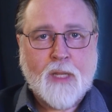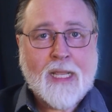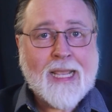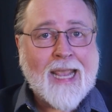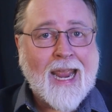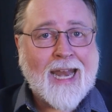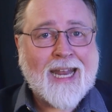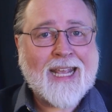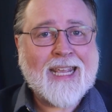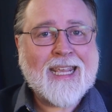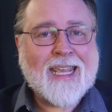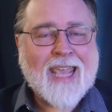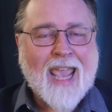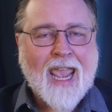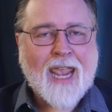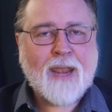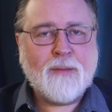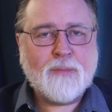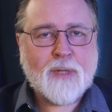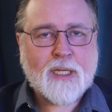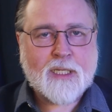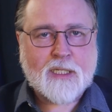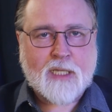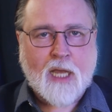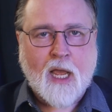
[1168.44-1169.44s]
And in game
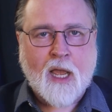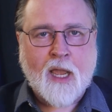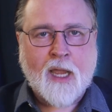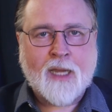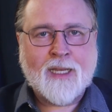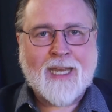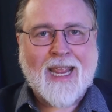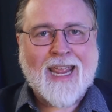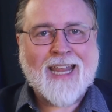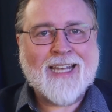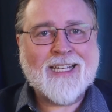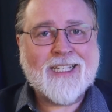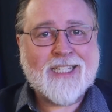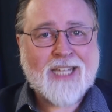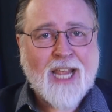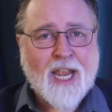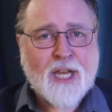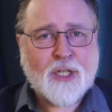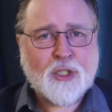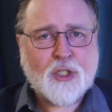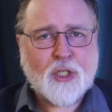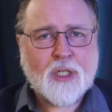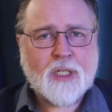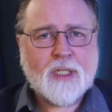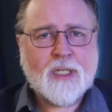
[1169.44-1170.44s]
design,
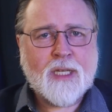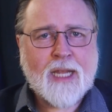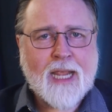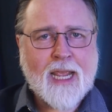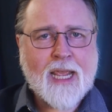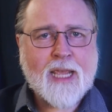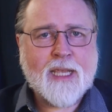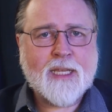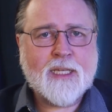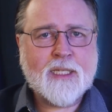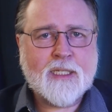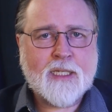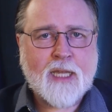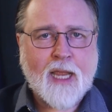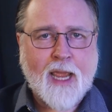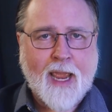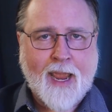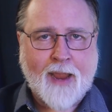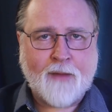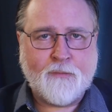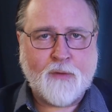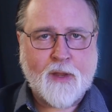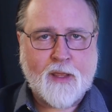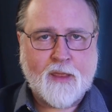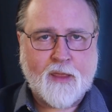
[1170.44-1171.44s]
intention is
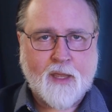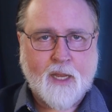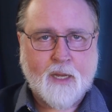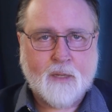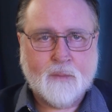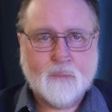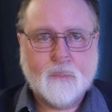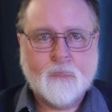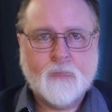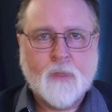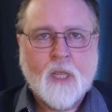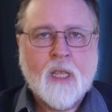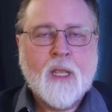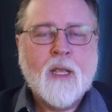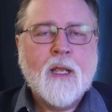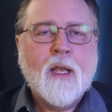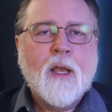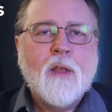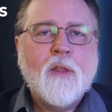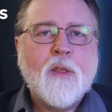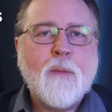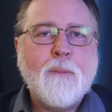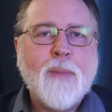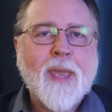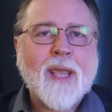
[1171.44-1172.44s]
everything.
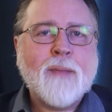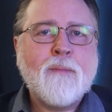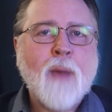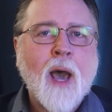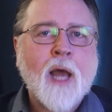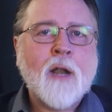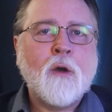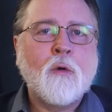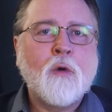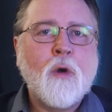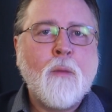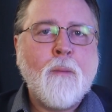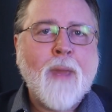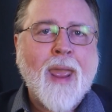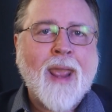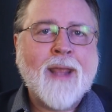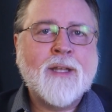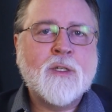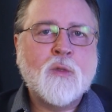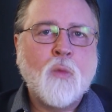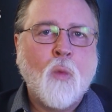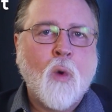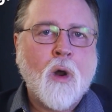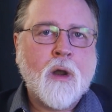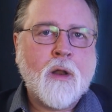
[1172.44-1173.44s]
The big model
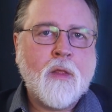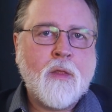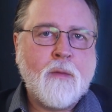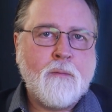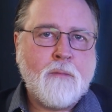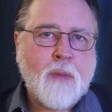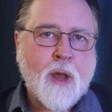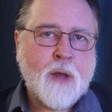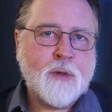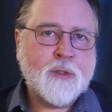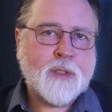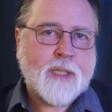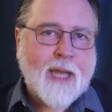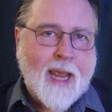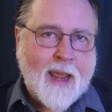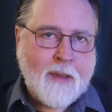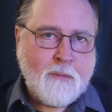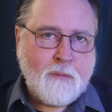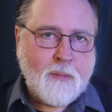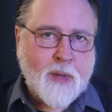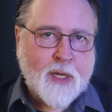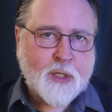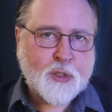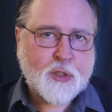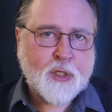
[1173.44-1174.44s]
remains one of the most
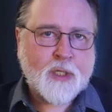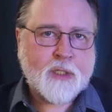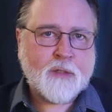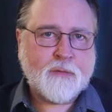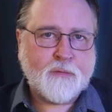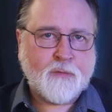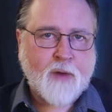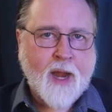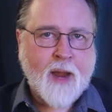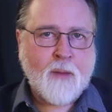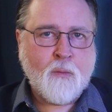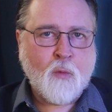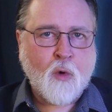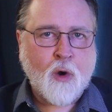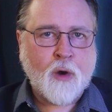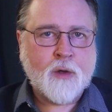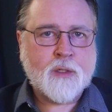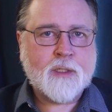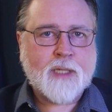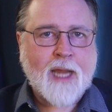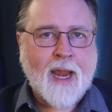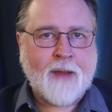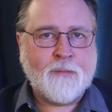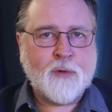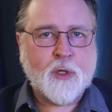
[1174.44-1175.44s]
ambitious
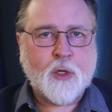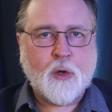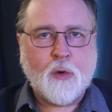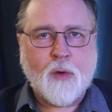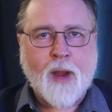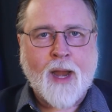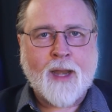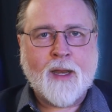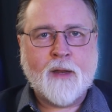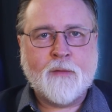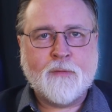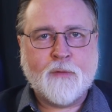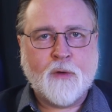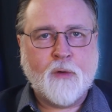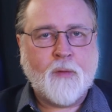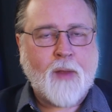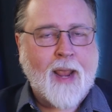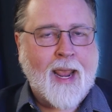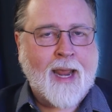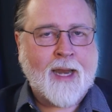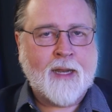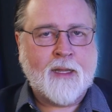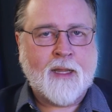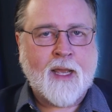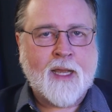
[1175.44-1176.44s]
frameworks ever created for
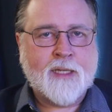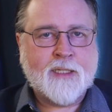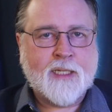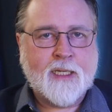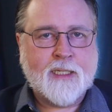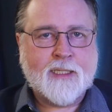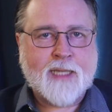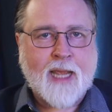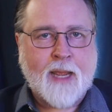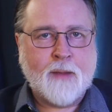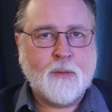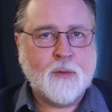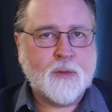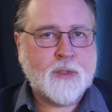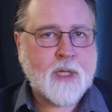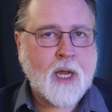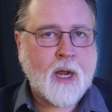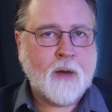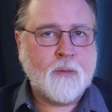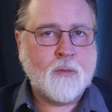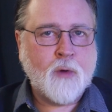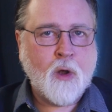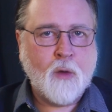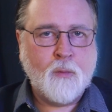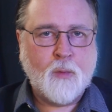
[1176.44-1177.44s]
analyzing
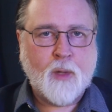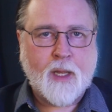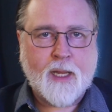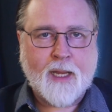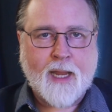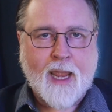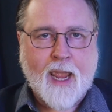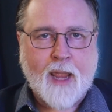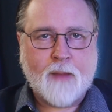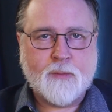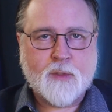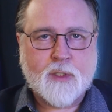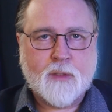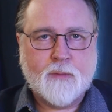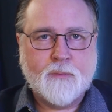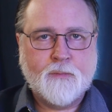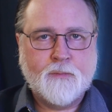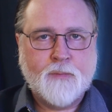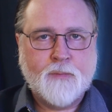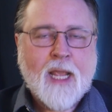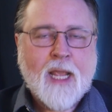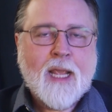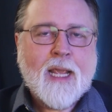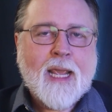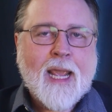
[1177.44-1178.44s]
tabletop role-playing games.
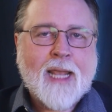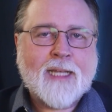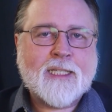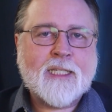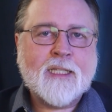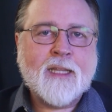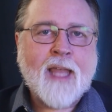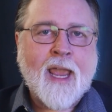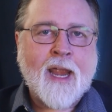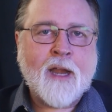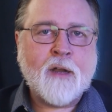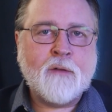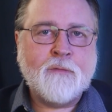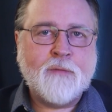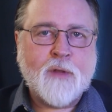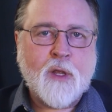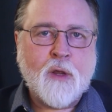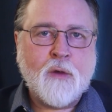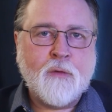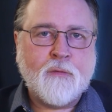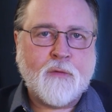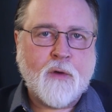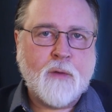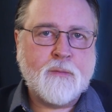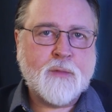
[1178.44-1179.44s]
Its layered
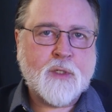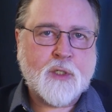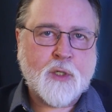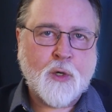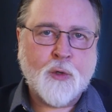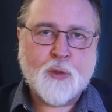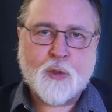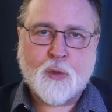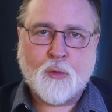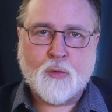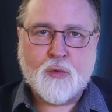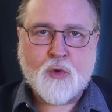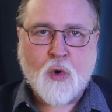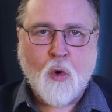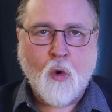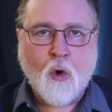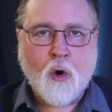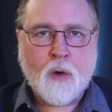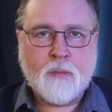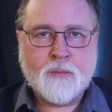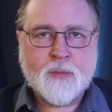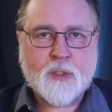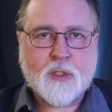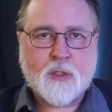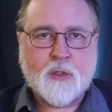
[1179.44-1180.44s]
view from social
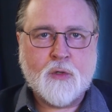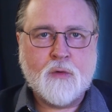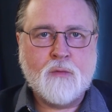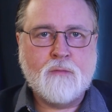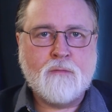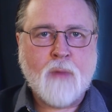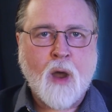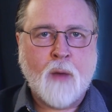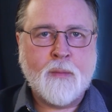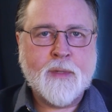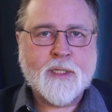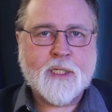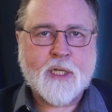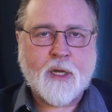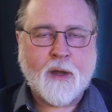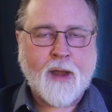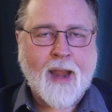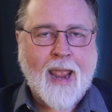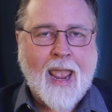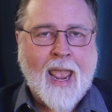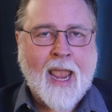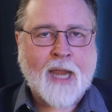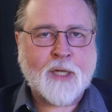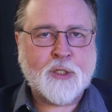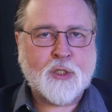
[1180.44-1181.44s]
norms to momentary
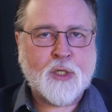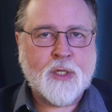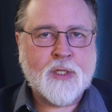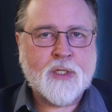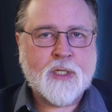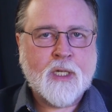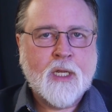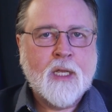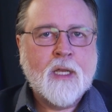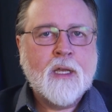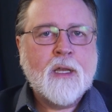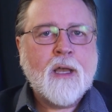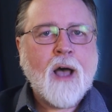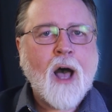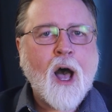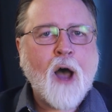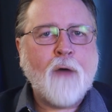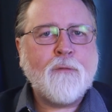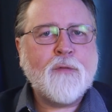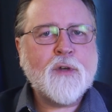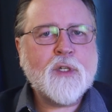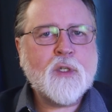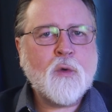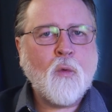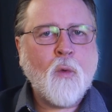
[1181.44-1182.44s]
actions
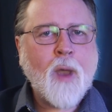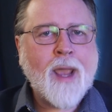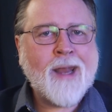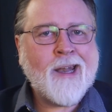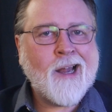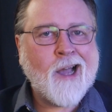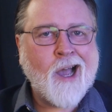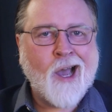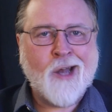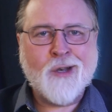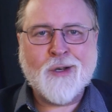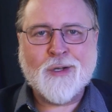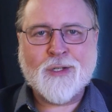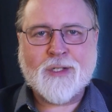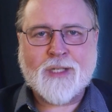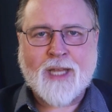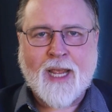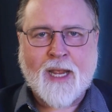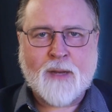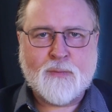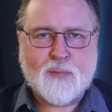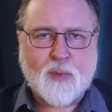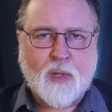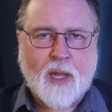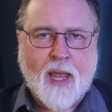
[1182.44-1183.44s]
offers a way to
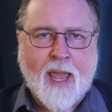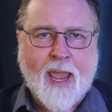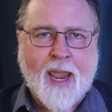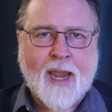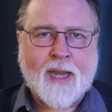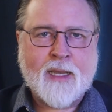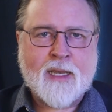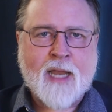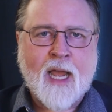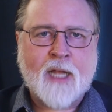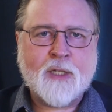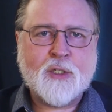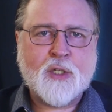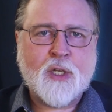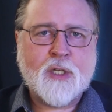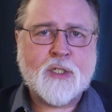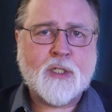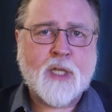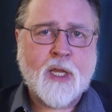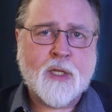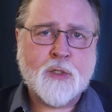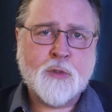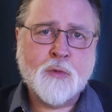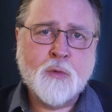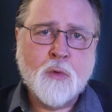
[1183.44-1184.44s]
understand play not just
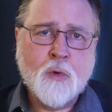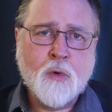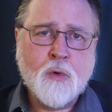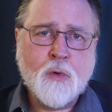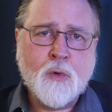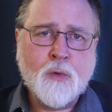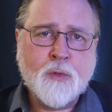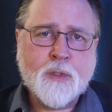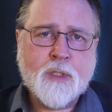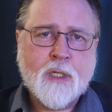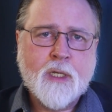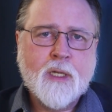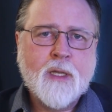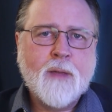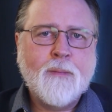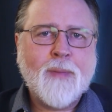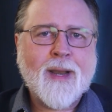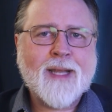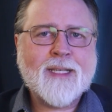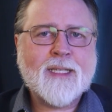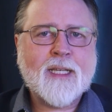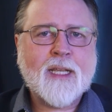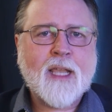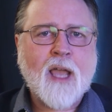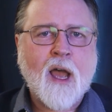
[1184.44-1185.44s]
as rules, but
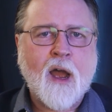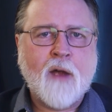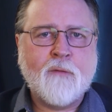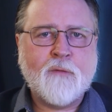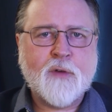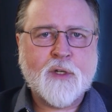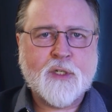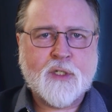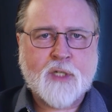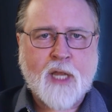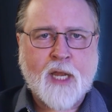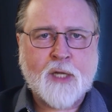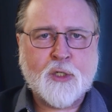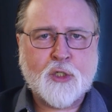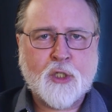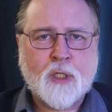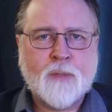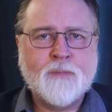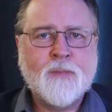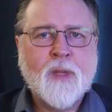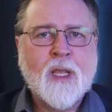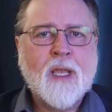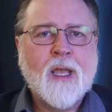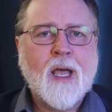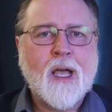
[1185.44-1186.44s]
as a
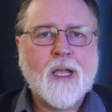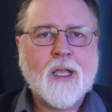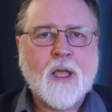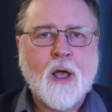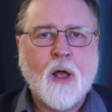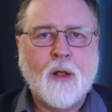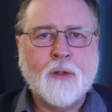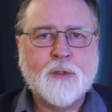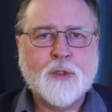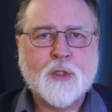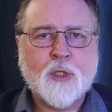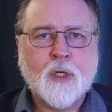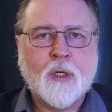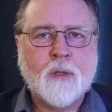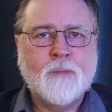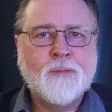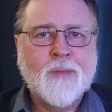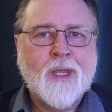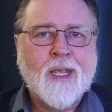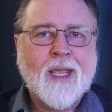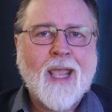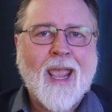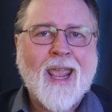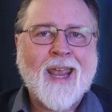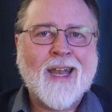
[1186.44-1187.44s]
conversation, a culture,
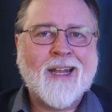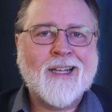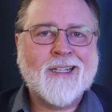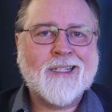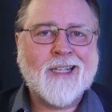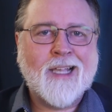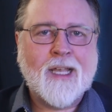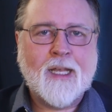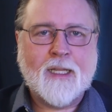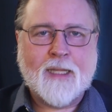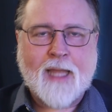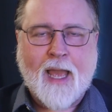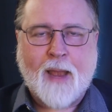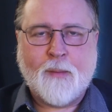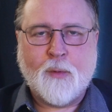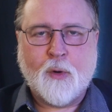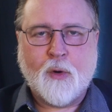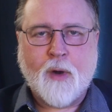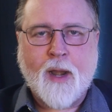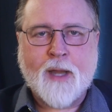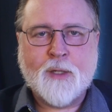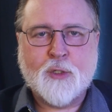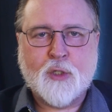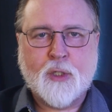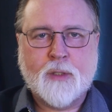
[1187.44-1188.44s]
and a
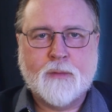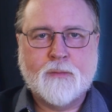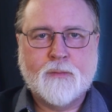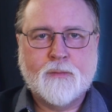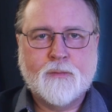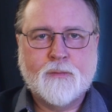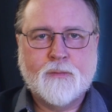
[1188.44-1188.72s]
collaboration.